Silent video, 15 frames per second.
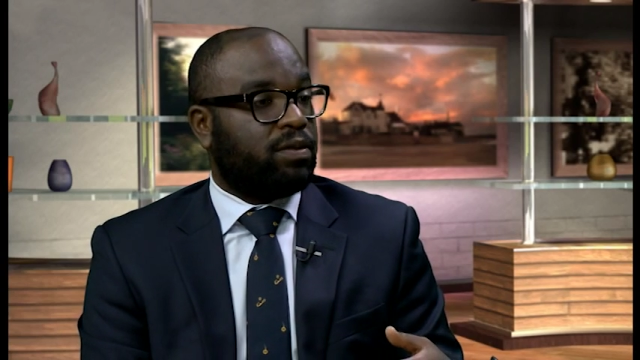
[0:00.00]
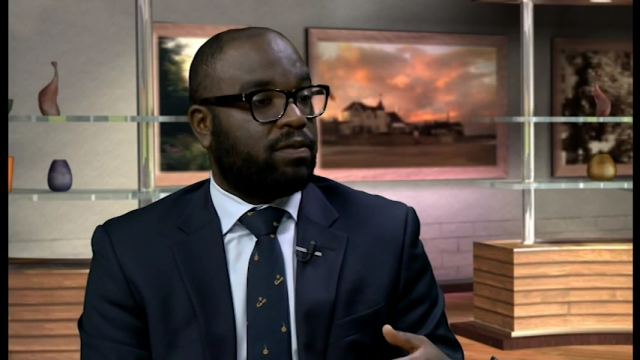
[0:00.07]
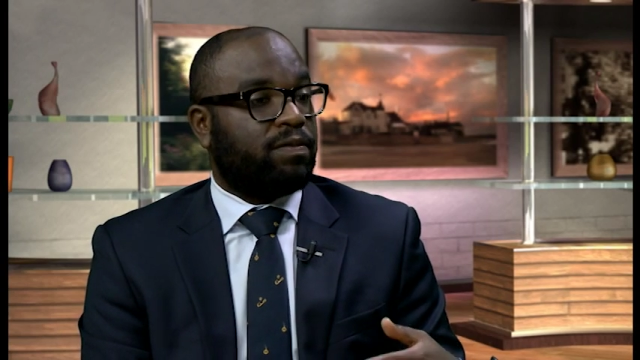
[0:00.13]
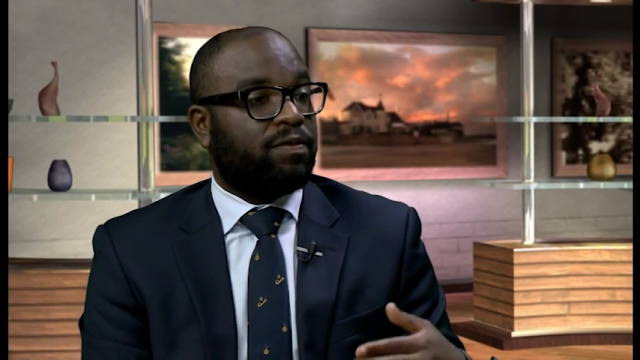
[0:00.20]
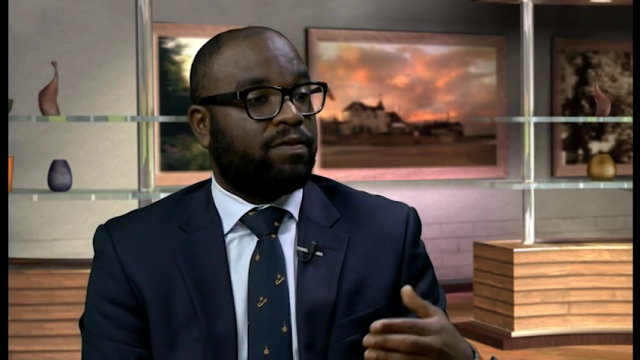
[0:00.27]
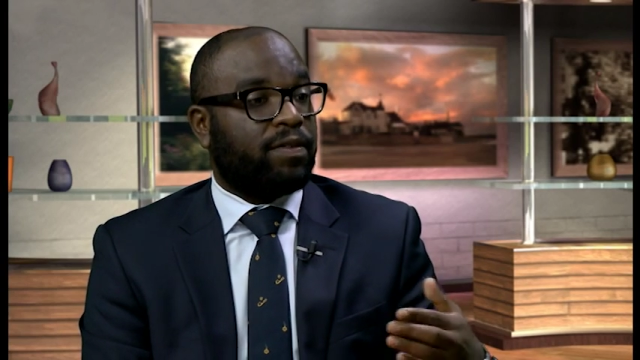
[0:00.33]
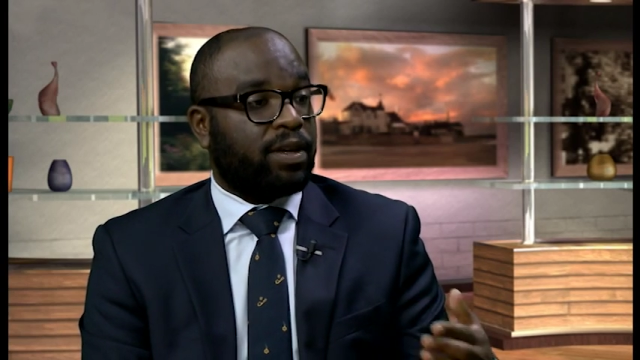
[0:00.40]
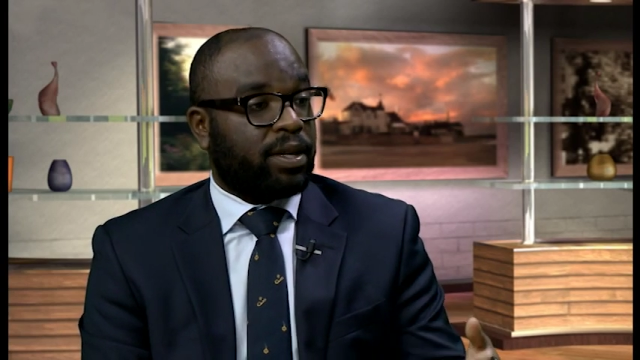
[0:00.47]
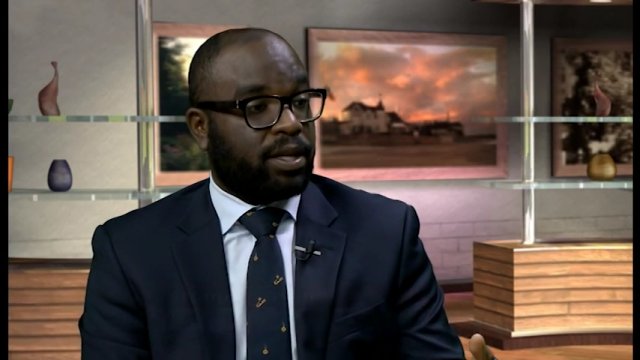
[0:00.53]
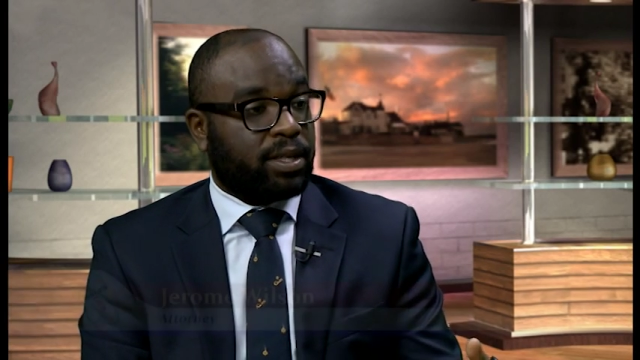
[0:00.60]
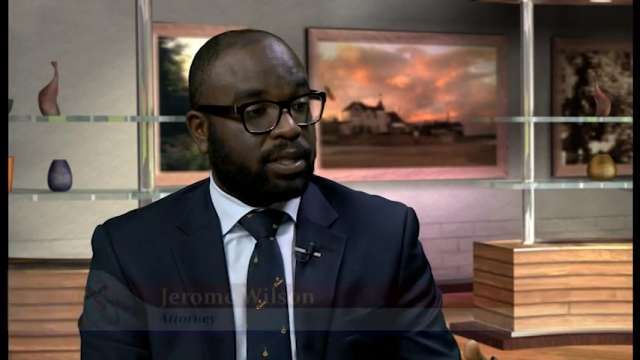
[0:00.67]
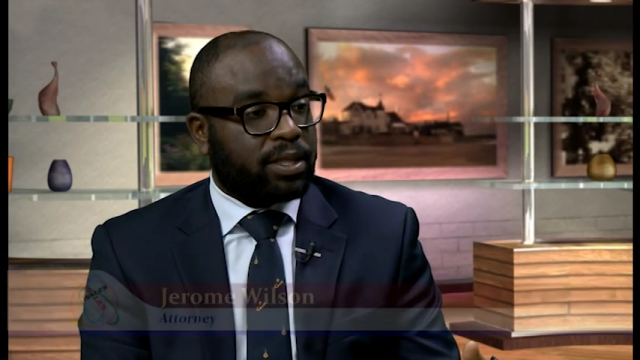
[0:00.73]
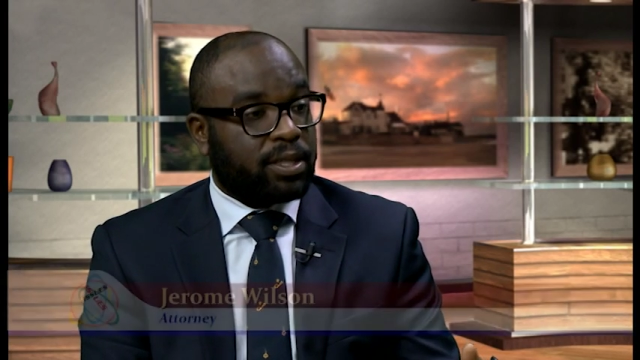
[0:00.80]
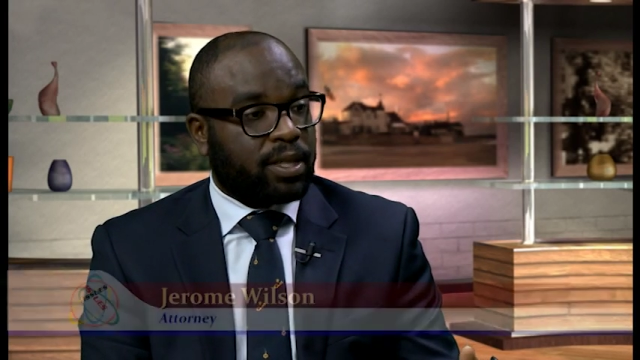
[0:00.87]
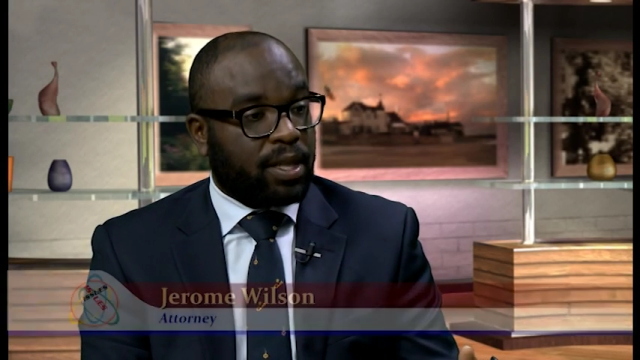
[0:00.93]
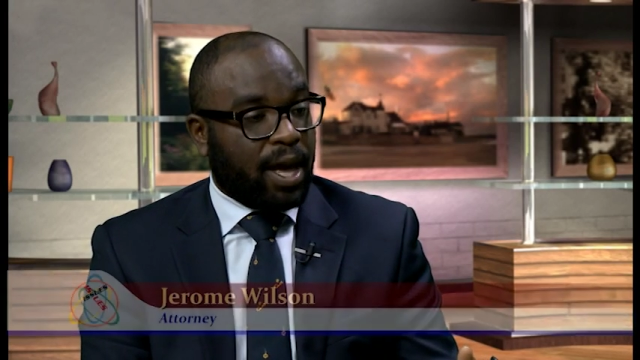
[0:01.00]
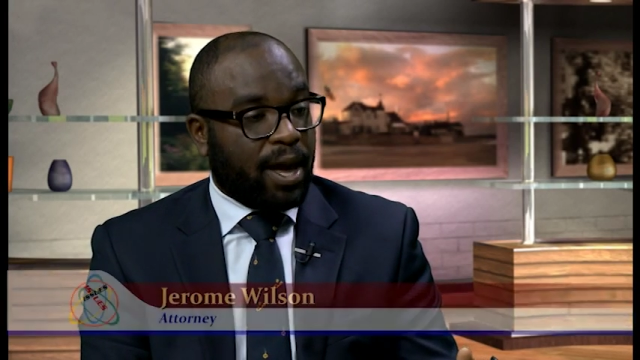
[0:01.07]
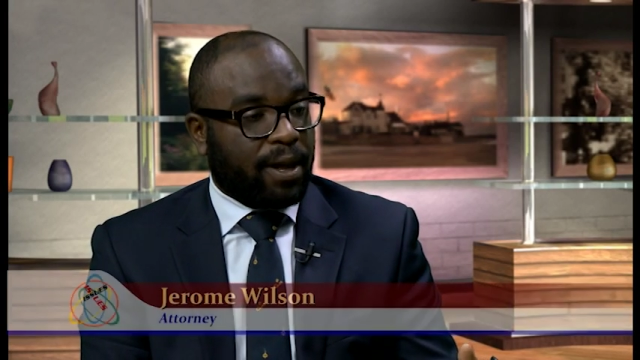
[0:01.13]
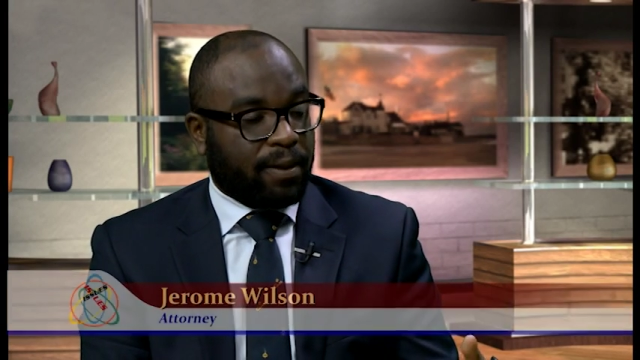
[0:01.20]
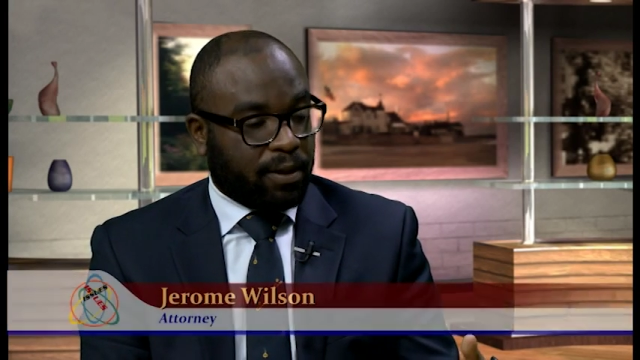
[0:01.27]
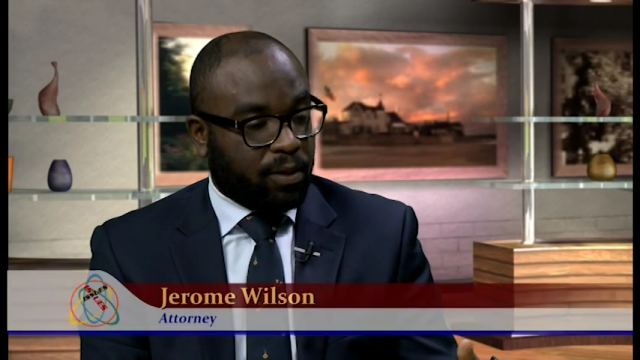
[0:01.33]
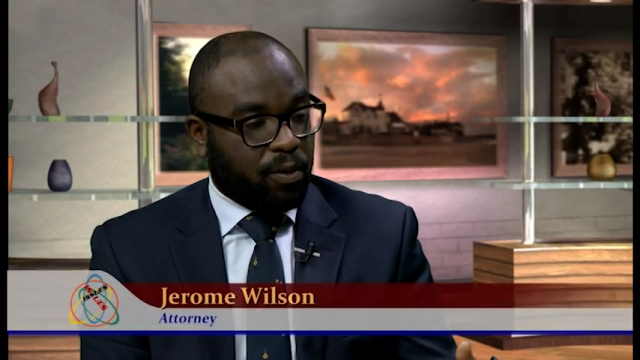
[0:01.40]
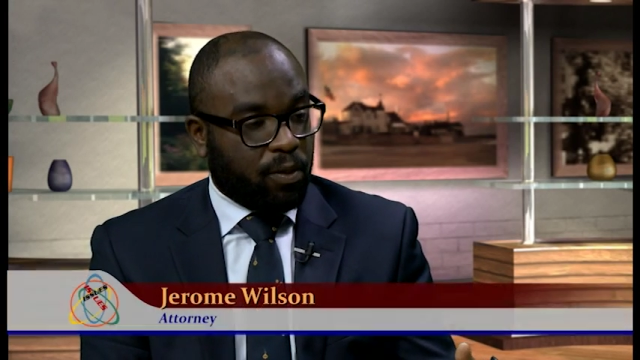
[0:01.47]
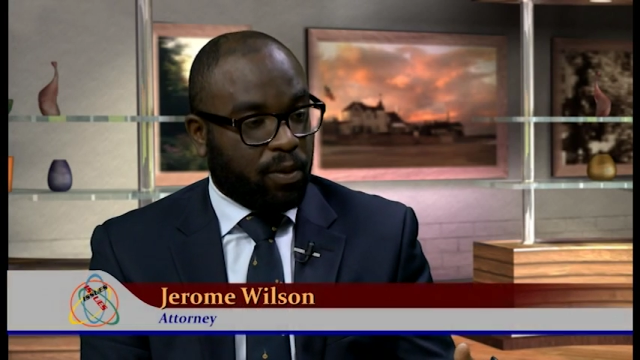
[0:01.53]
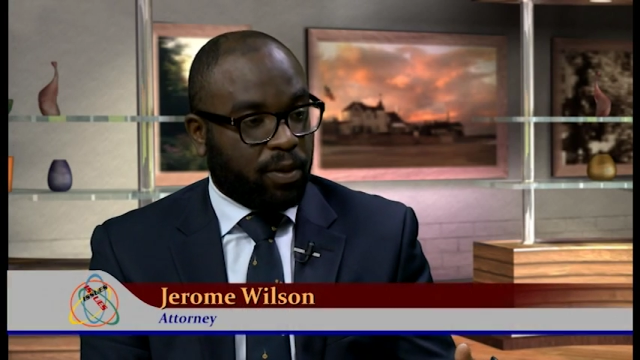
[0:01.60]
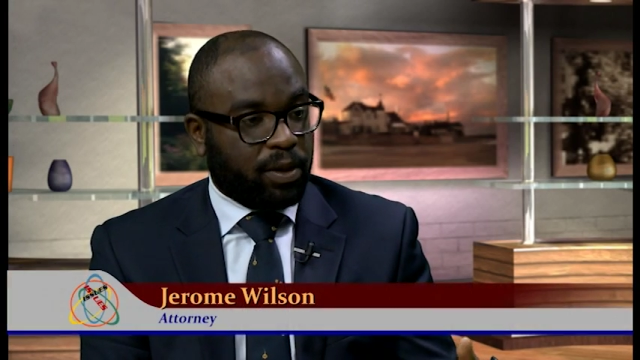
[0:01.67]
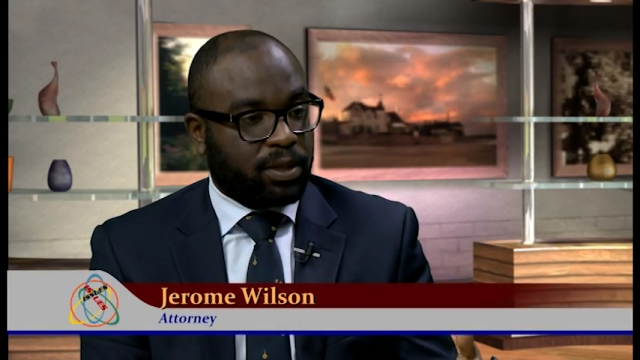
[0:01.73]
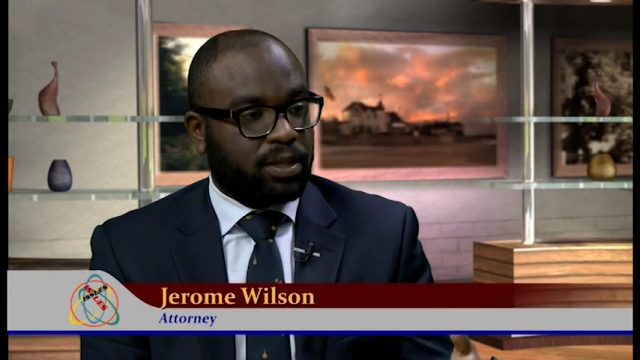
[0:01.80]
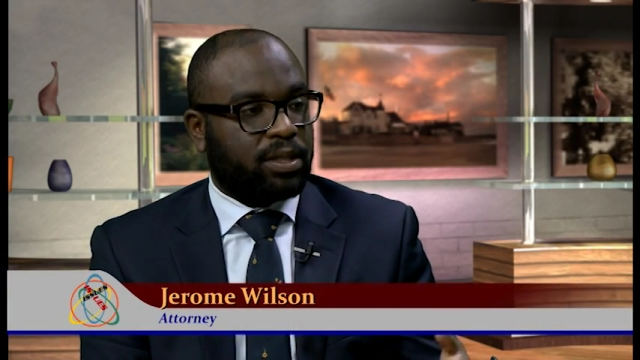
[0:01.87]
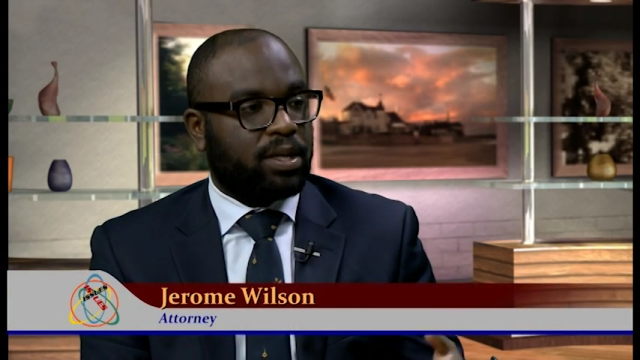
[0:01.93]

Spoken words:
you finish that course.